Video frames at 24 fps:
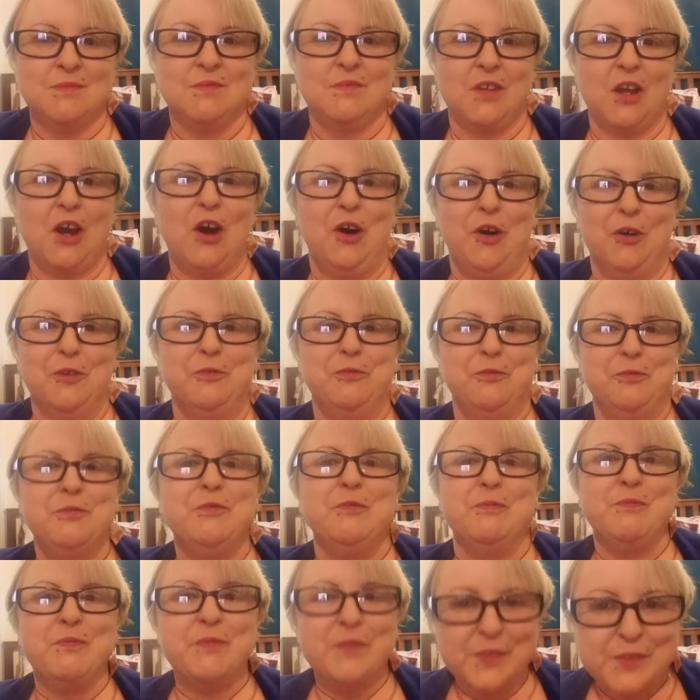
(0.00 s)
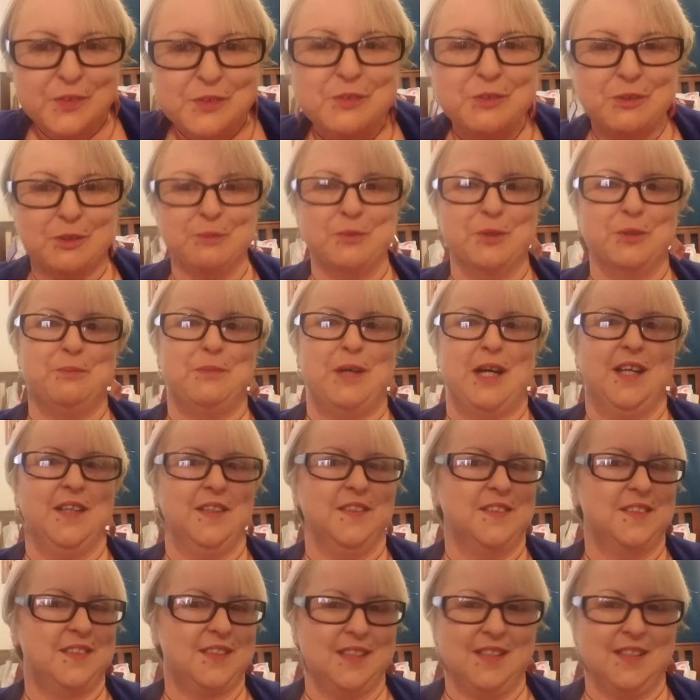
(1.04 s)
of Criminal Minds.